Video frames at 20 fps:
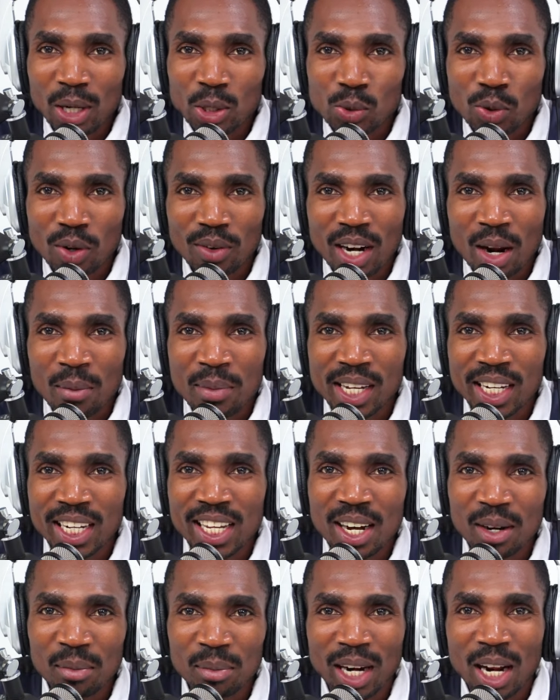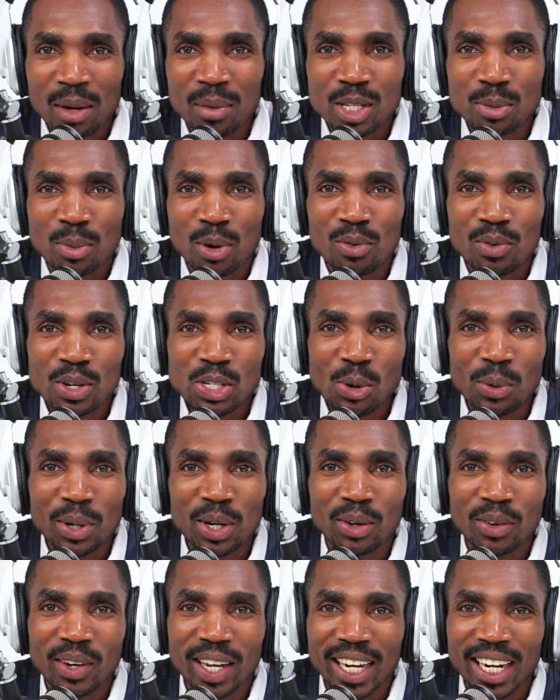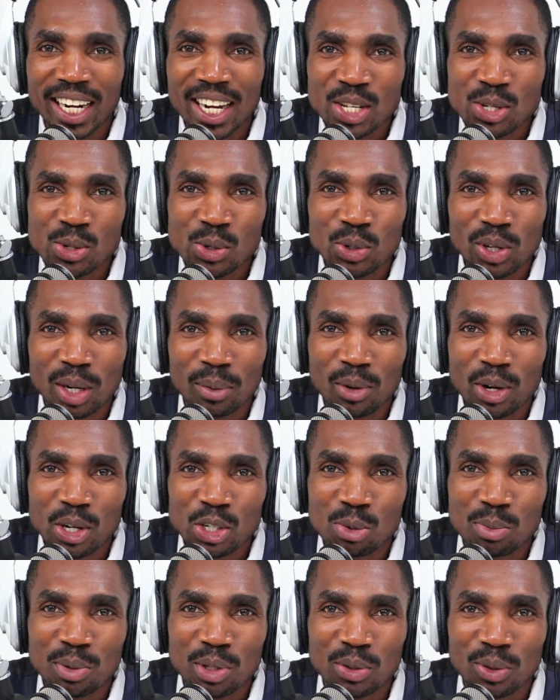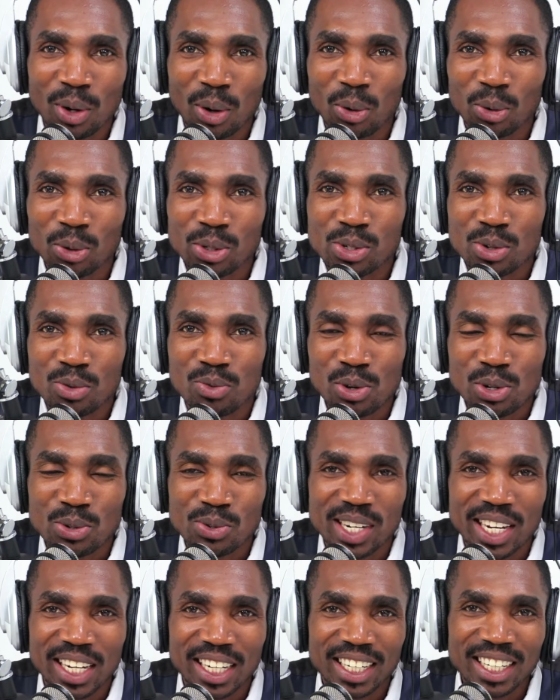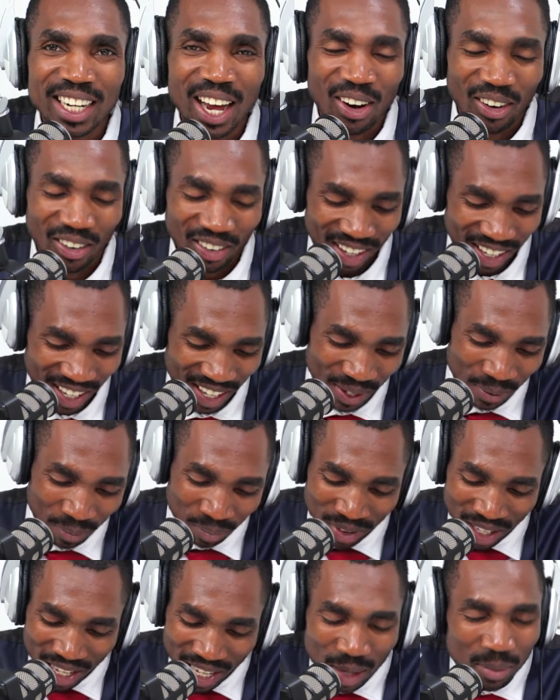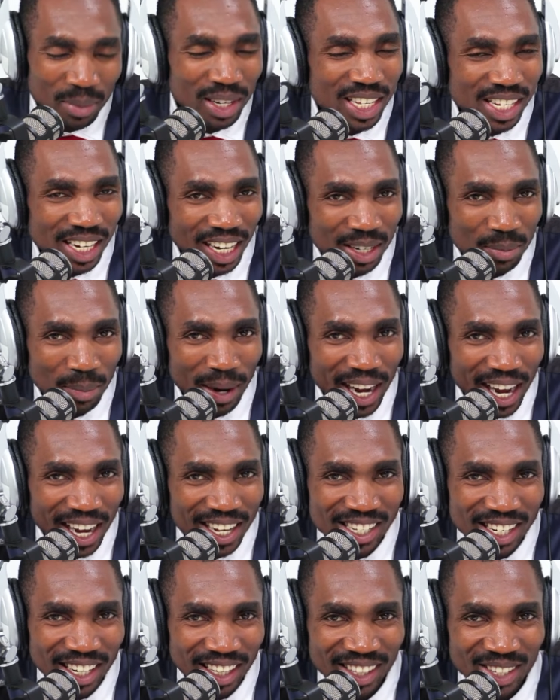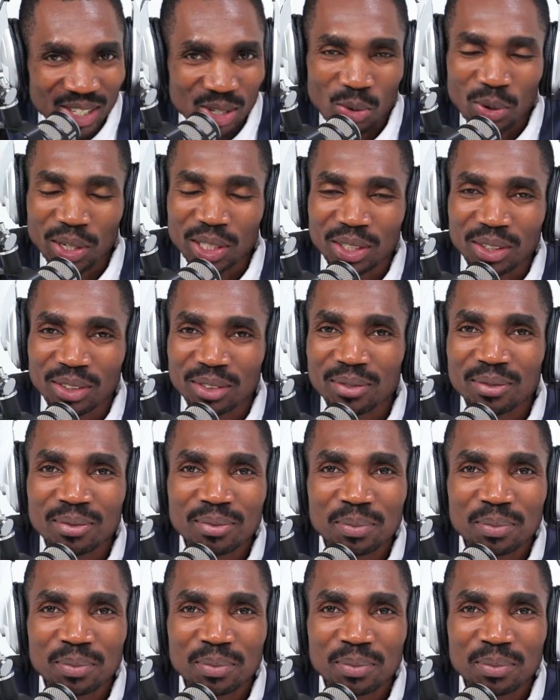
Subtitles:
back to Pavana Media. My name is Boniface Owino, and as usual, I'm going to be your host for today. Now, let me start by asking this question.